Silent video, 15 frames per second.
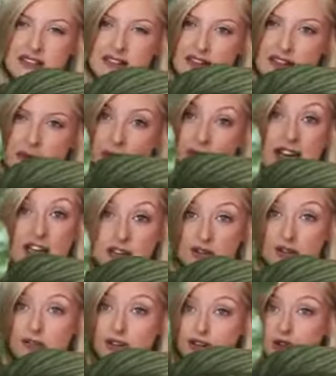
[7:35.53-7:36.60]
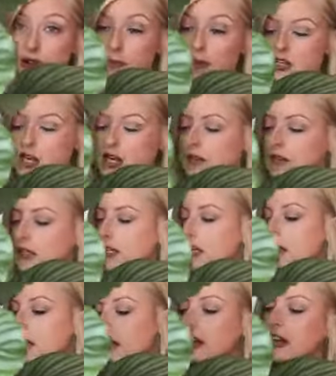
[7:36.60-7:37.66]
the plant tour video on my channel.
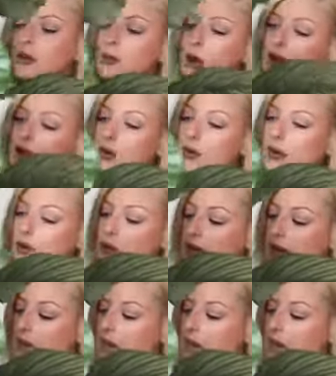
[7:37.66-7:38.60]
So a little while ago anyway.